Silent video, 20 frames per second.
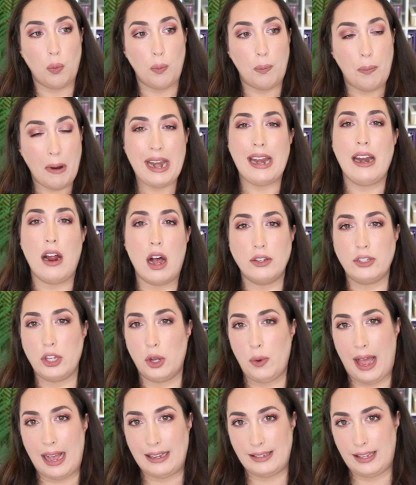but it
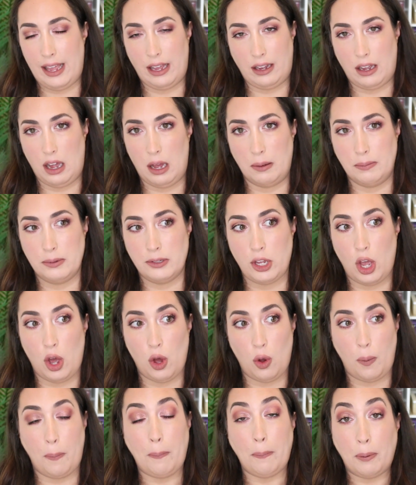also has hiccups.
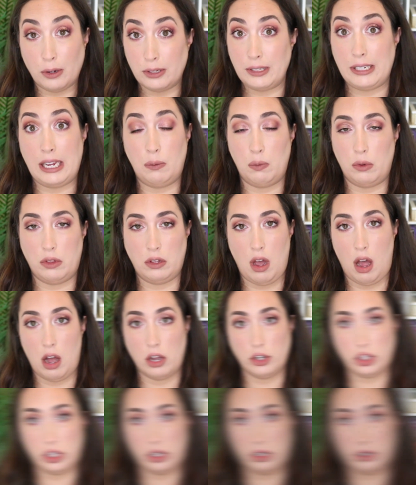So proceed with
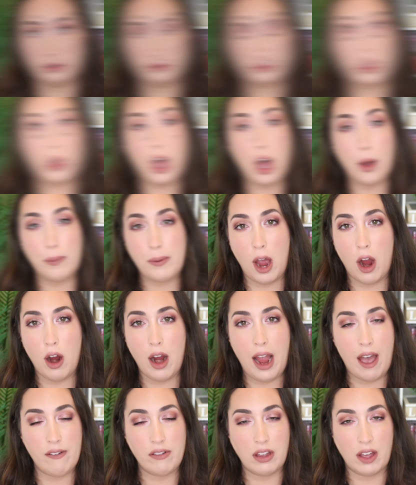caution. So I hope y'all
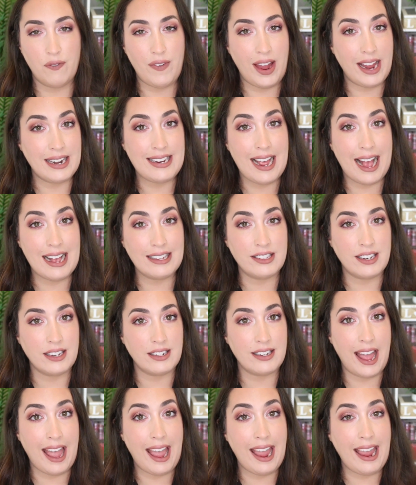are having a
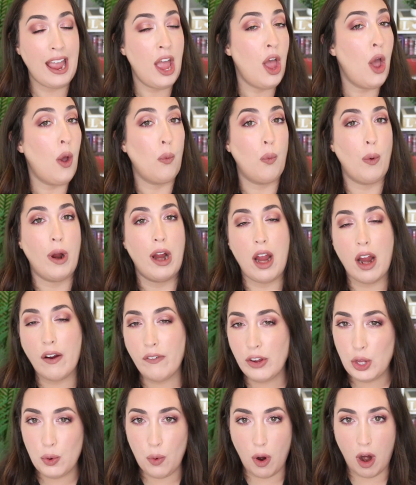fantastic day
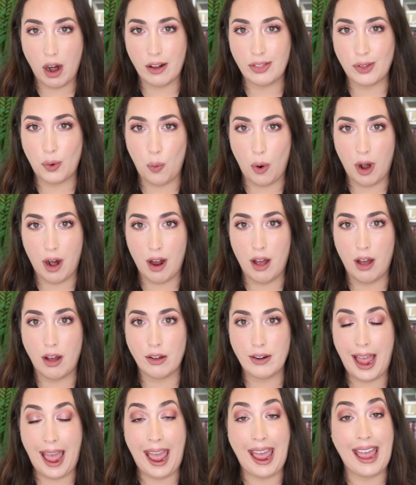wherever you are in the
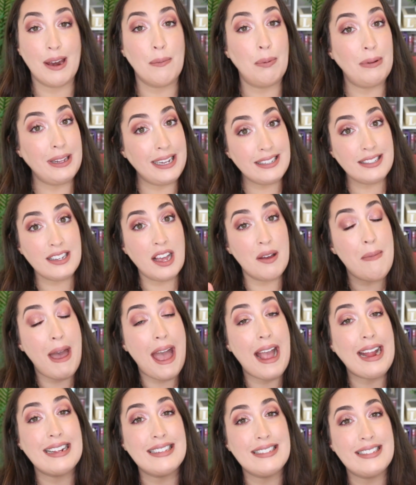world. And please come
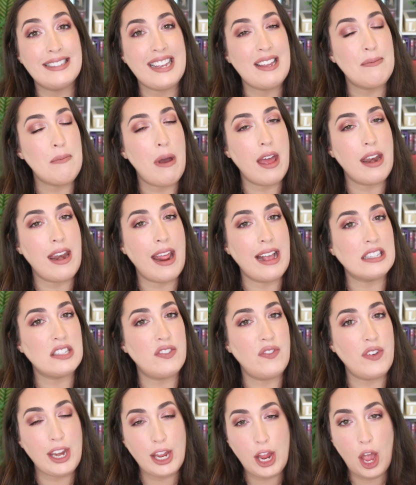back and see my
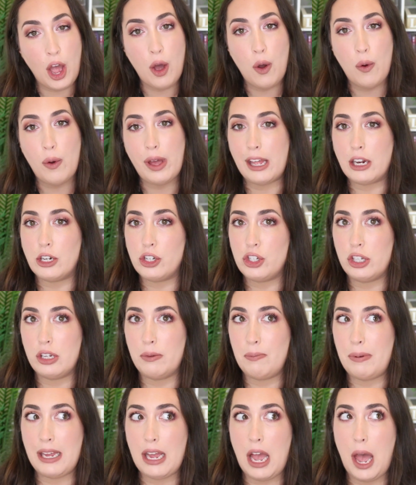next video. It
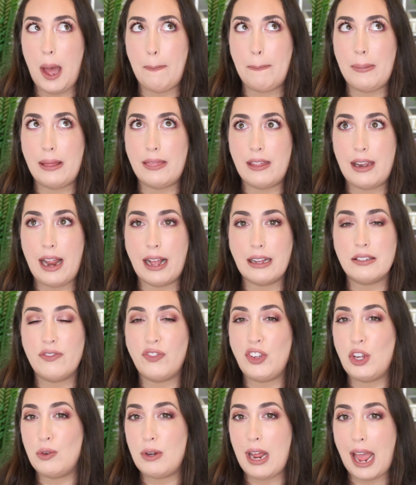should be up in the next
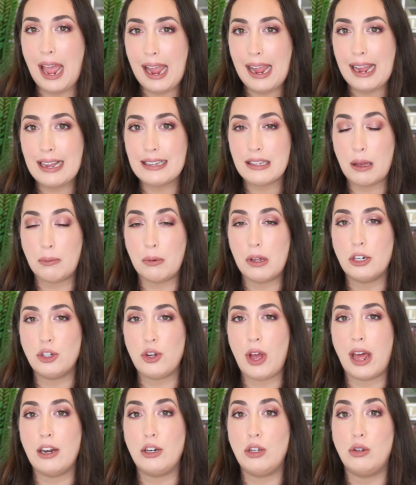few days. I'm going
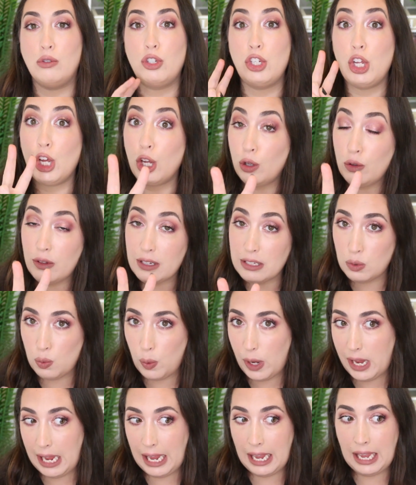to try to do two this
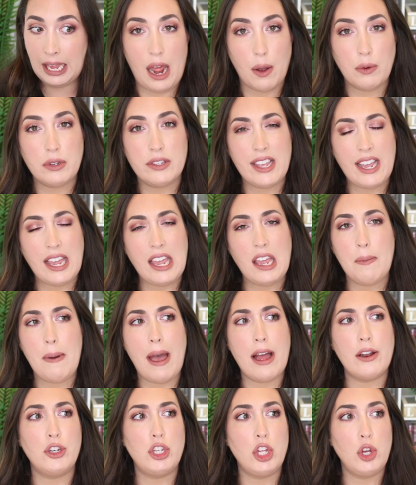week. And I was thinking
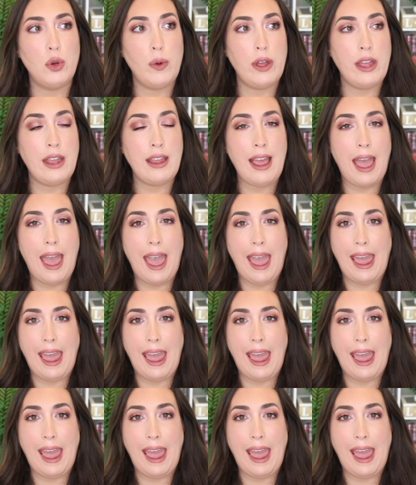about doing